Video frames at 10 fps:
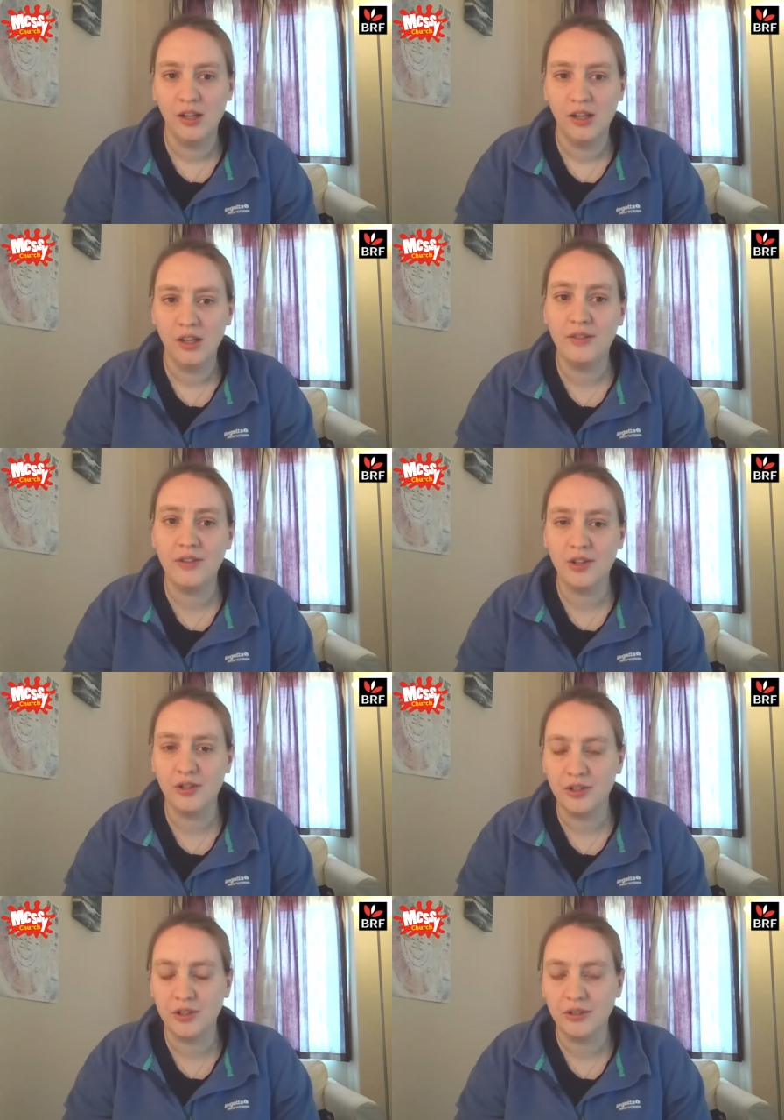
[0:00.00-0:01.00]
Loving
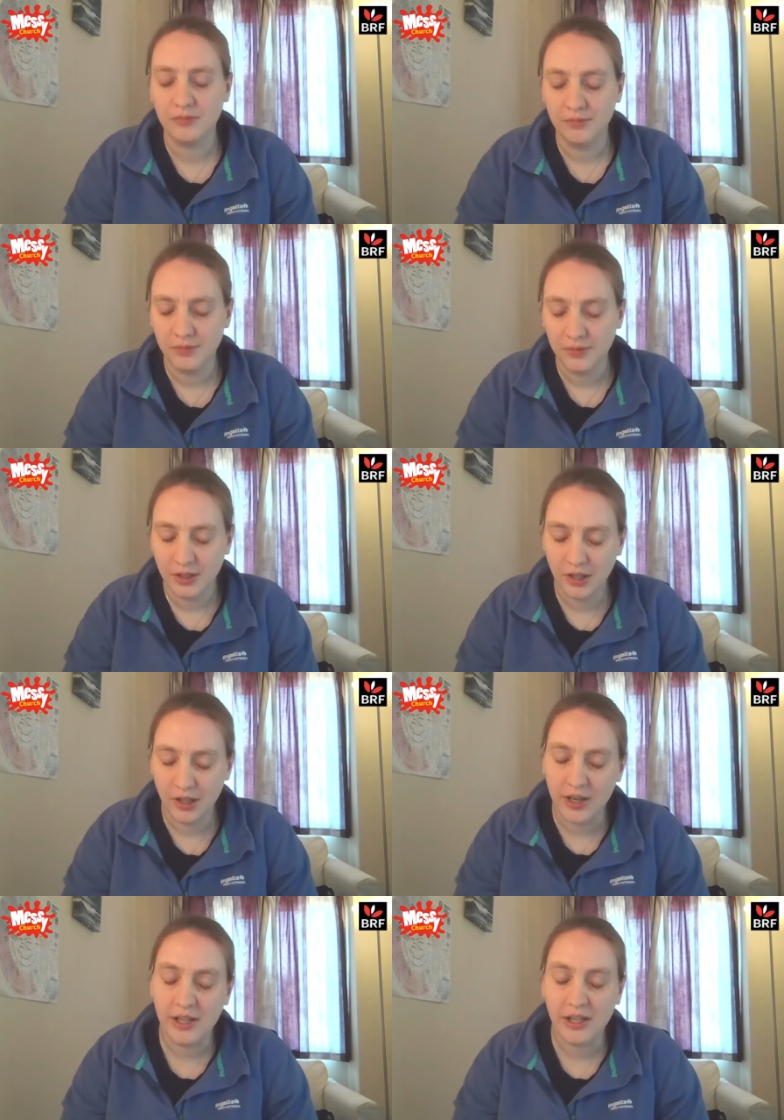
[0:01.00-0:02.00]
God,
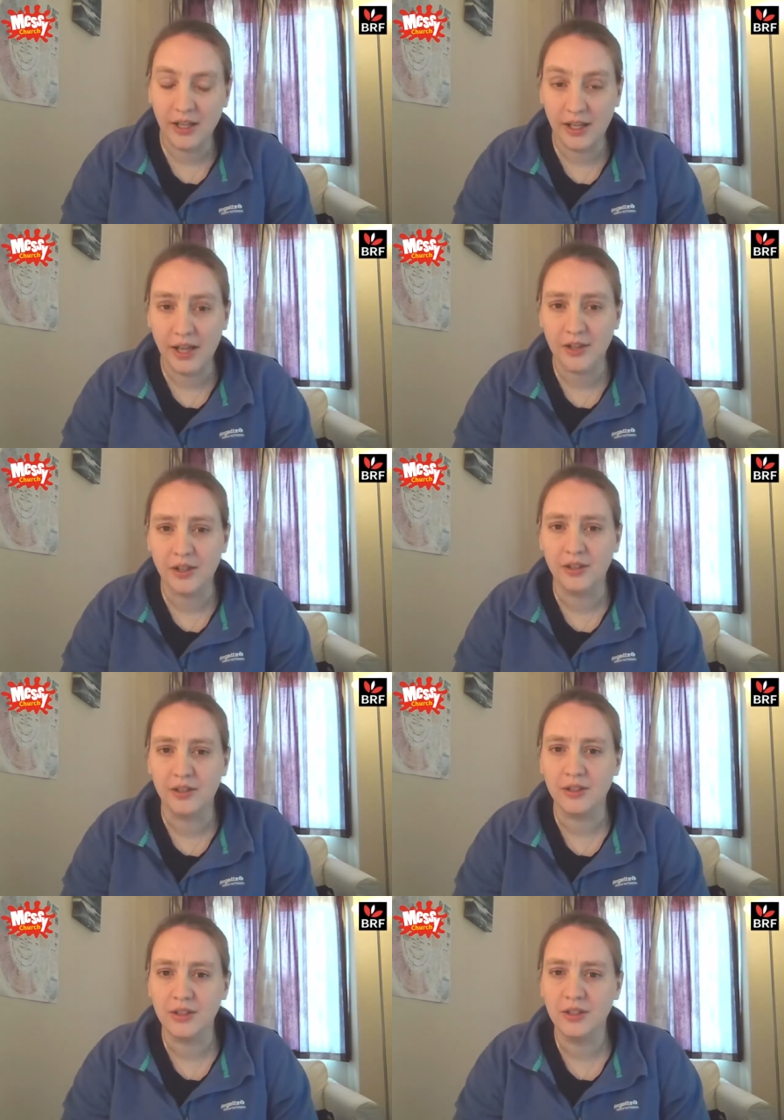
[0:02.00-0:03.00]
light in our
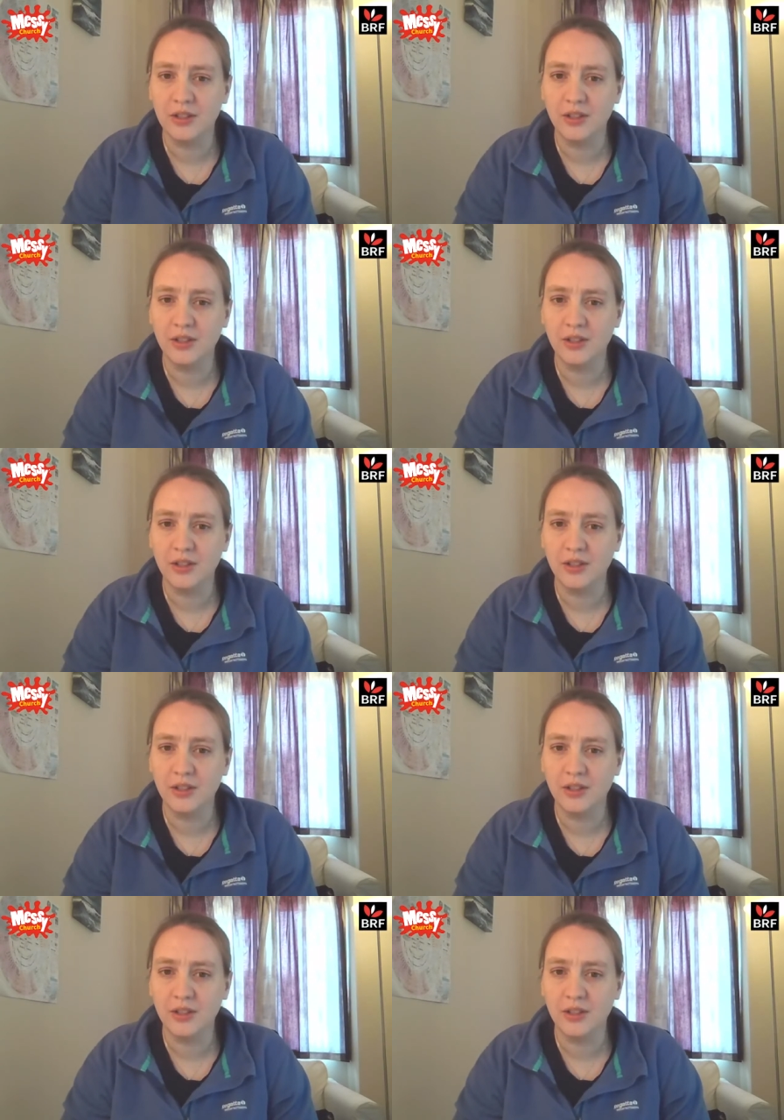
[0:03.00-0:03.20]
darkness.